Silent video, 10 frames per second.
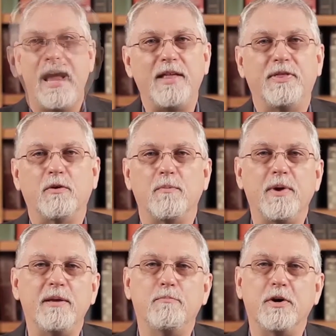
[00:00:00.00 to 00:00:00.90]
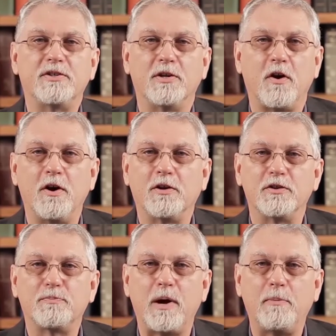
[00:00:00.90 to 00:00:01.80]
And there were many books and
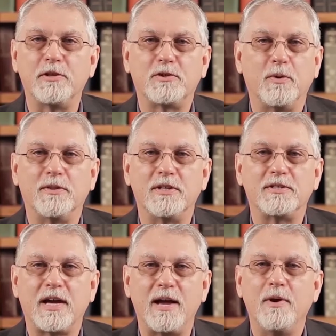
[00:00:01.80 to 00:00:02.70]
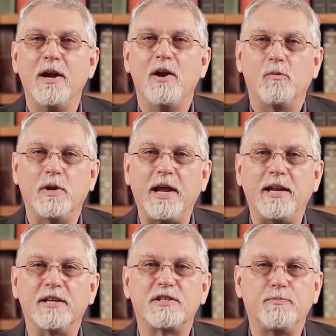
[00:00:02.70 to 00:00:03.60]
articles published during this time
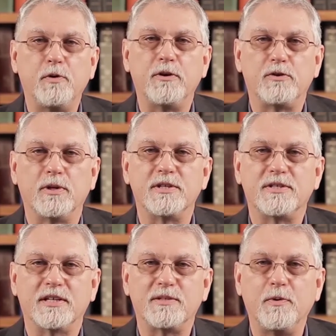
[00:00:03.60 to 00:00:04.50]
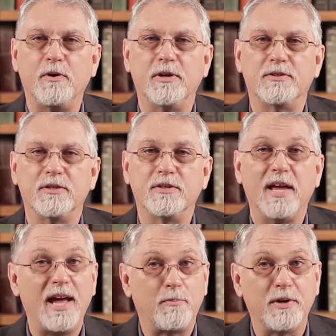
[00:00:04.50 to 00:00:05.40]
relating spiritualist
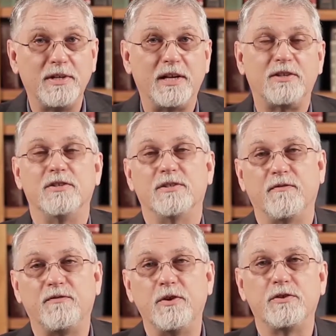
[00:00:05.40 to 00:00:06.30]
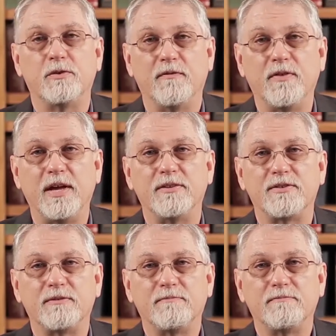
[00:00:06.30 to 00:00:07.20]
experiences and predictions of future
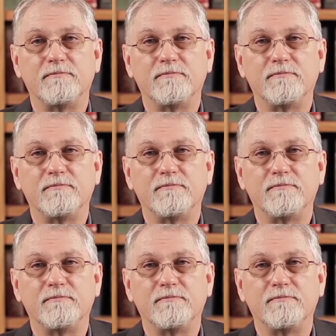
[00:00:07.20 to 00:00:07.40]
events.